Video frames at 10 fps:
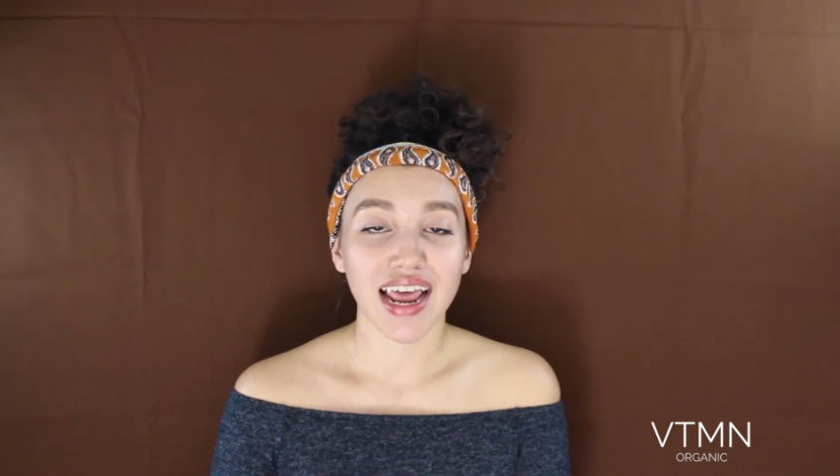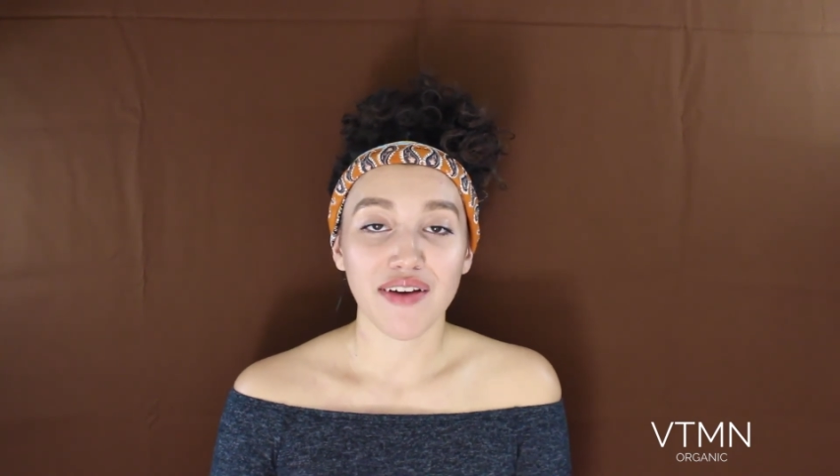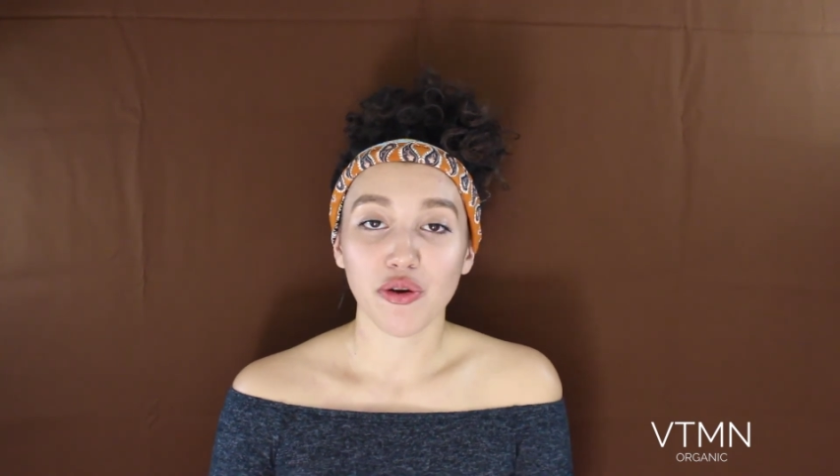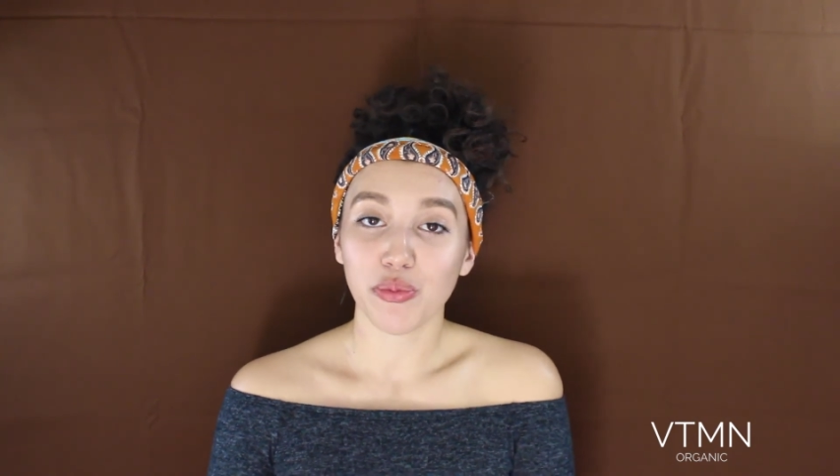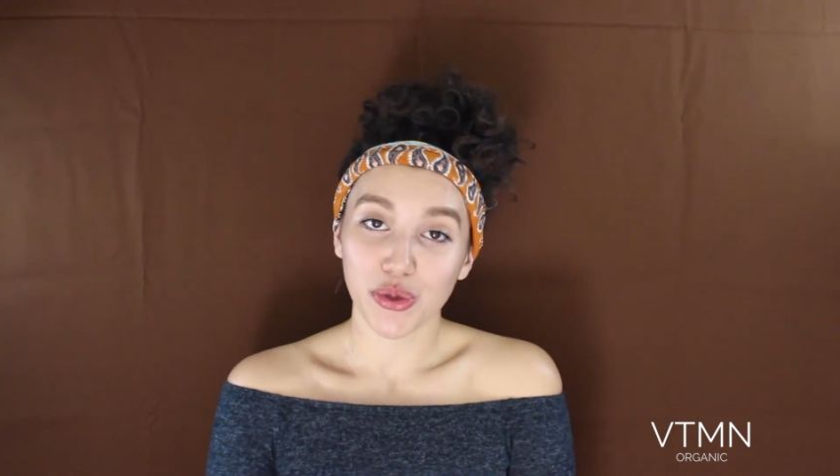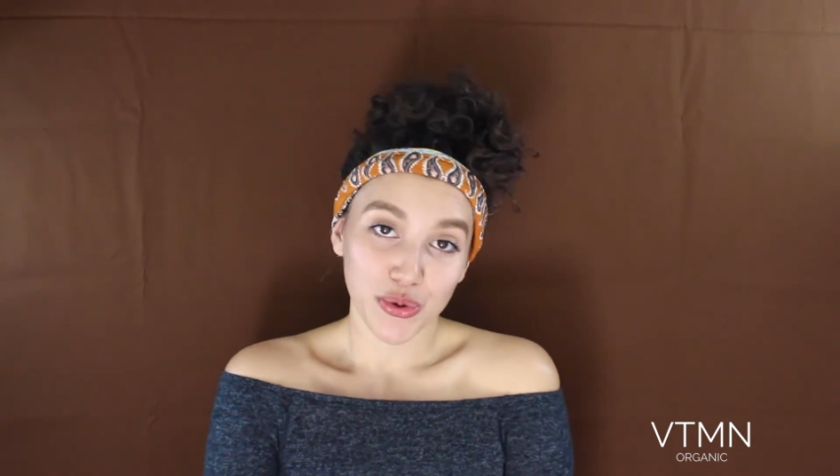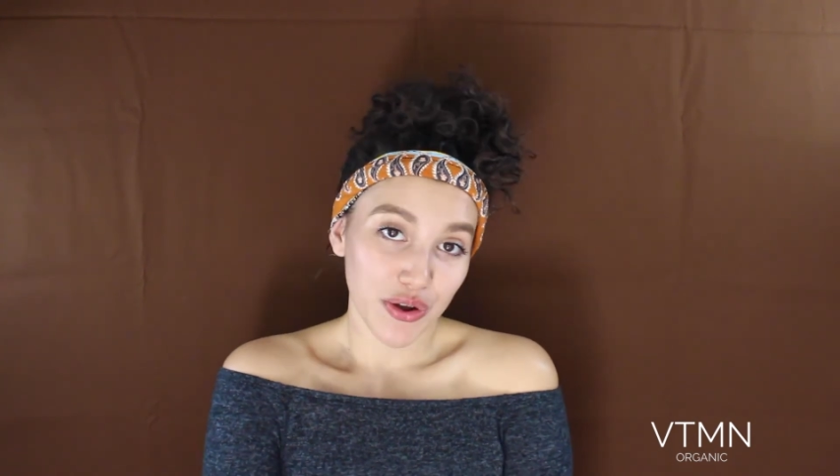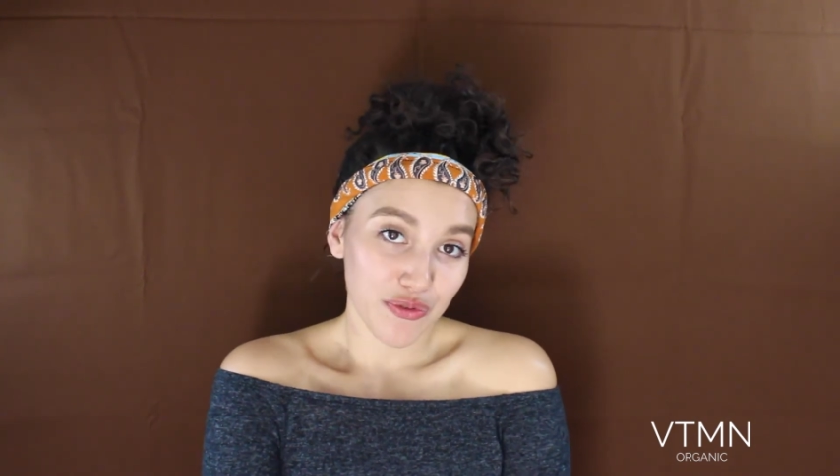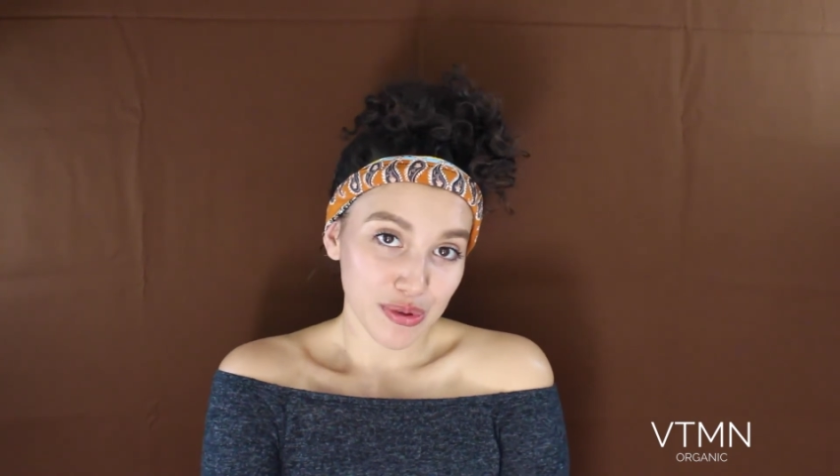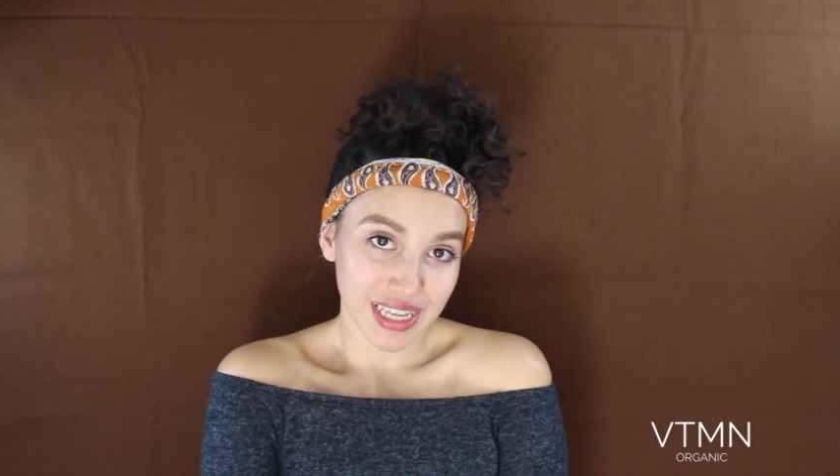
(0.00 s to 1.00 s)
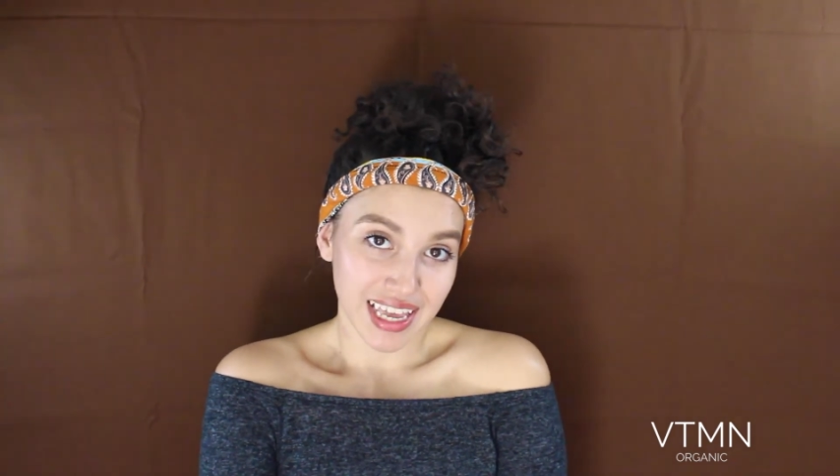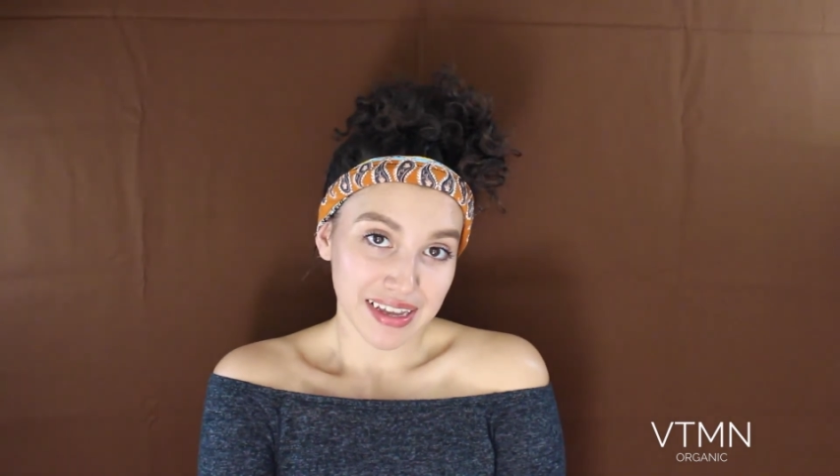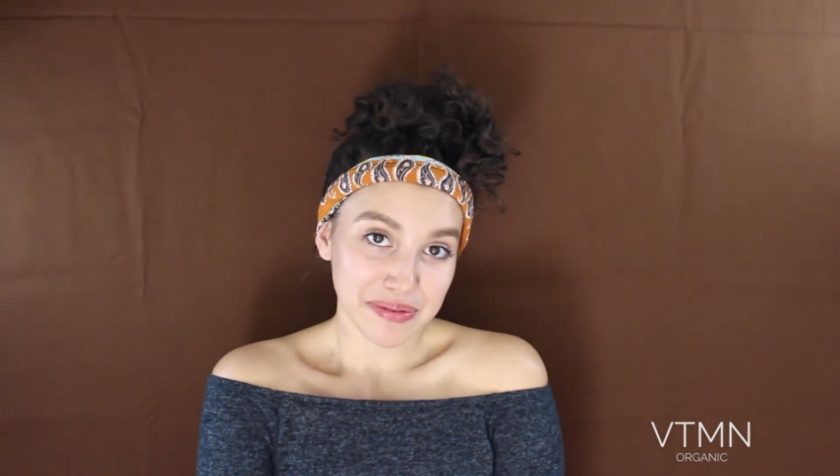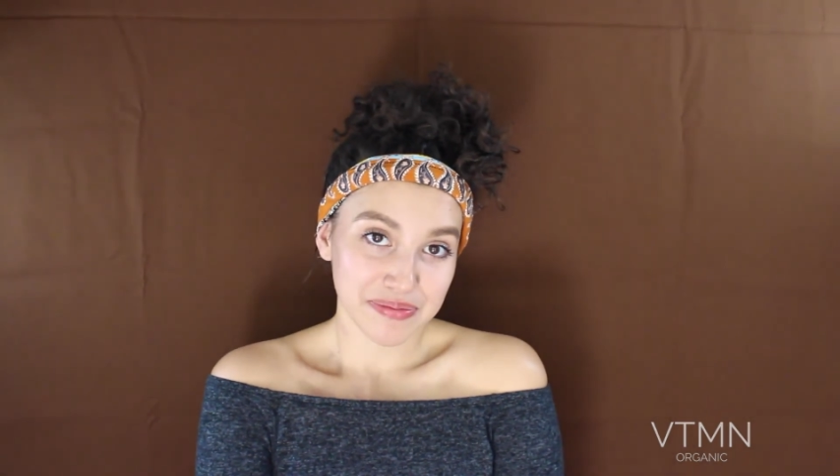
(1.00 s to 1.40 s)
have a beautiful day.